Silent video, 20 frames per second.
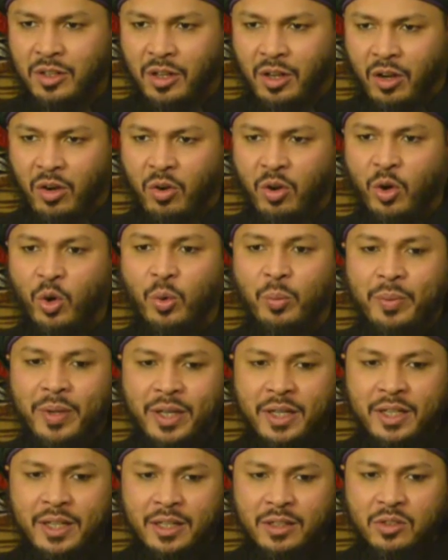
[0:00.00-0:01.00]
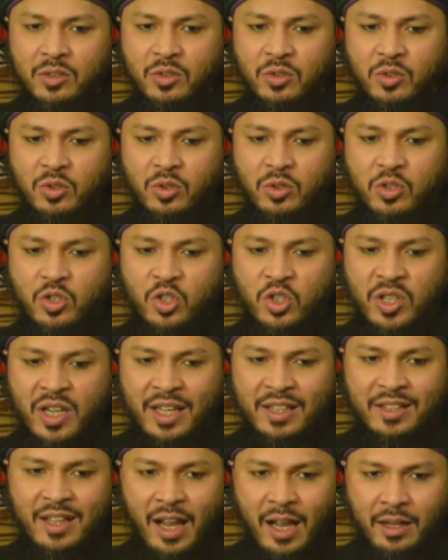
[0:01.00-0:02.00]
who are obedient to
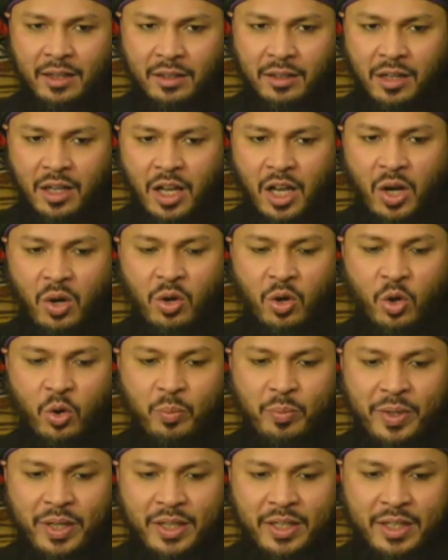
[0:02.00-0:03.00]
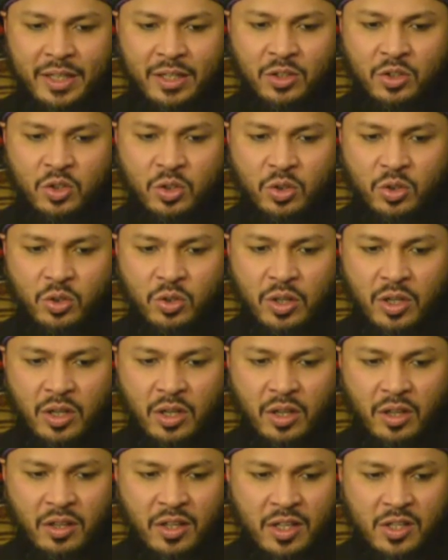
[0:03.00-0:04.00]
shaitan, who are obedient to
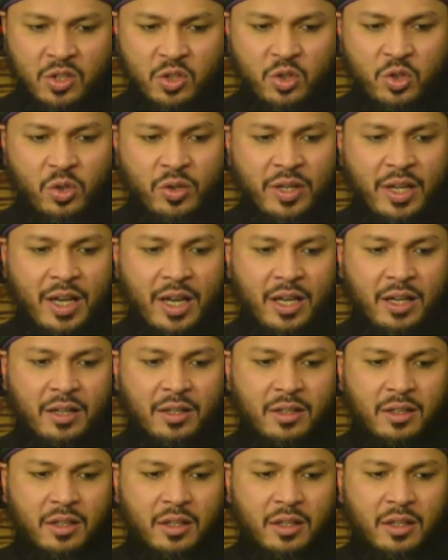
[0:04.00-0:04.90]
this dunya.